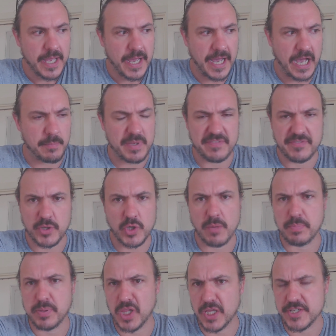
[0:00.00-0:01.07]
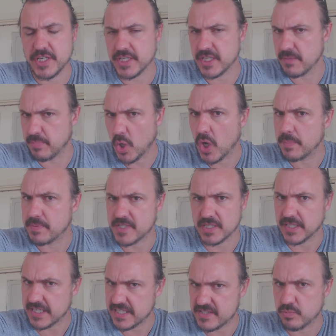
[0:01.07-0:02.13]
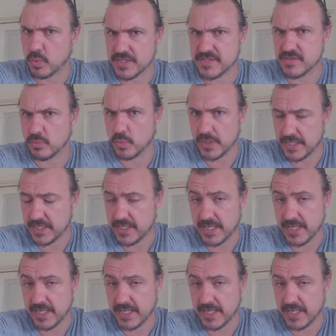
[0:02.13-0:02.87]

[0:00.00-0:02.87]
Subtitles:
If you're not plunging your pipes at least once a week,